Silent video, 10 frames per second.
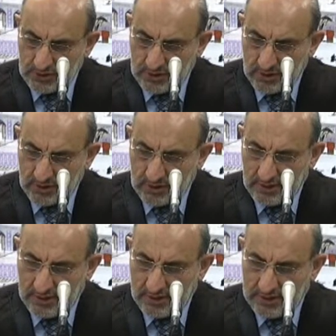which are
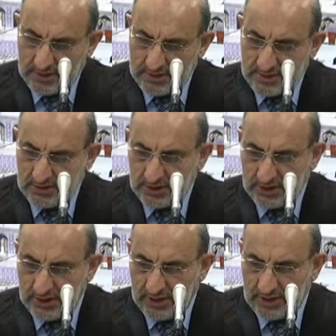
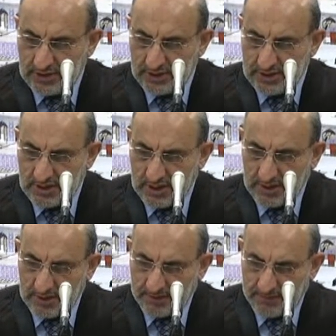essentially najis,
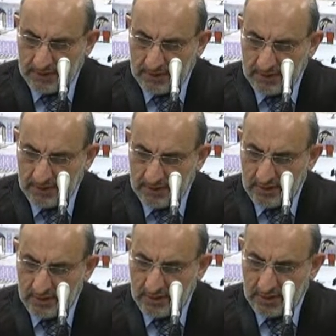like a pig,
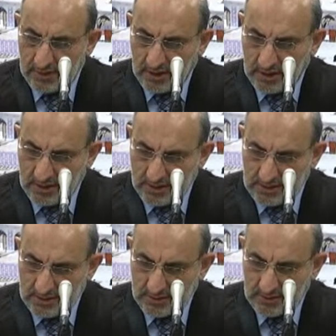a
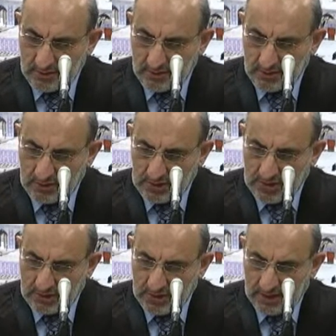carcass, or
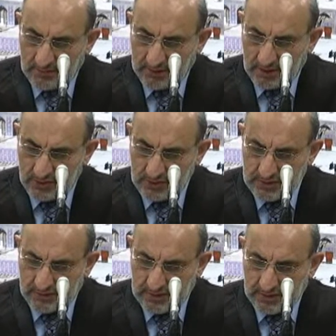an animal
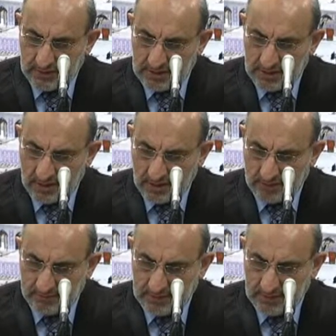whose meat is
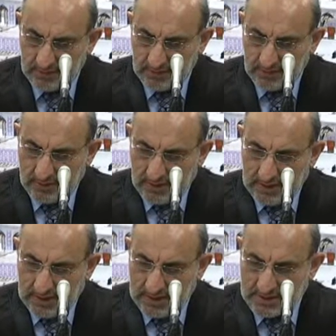haram.
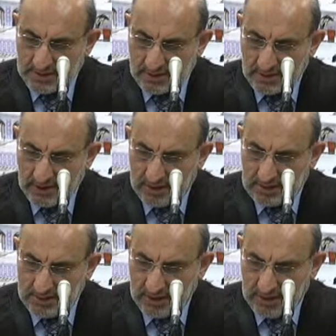As
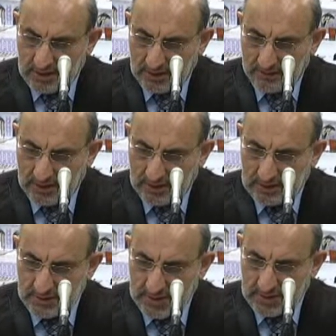regards other
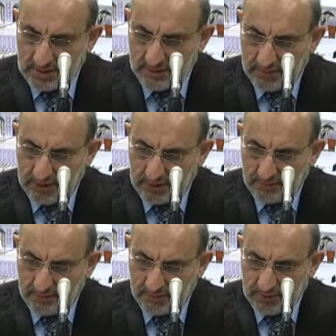bloods, like the
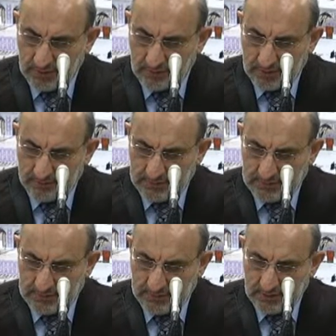blood from a human
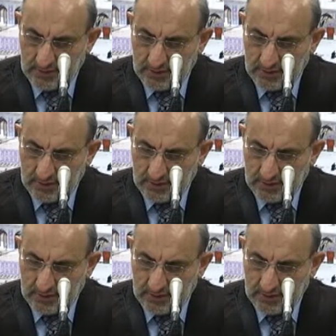body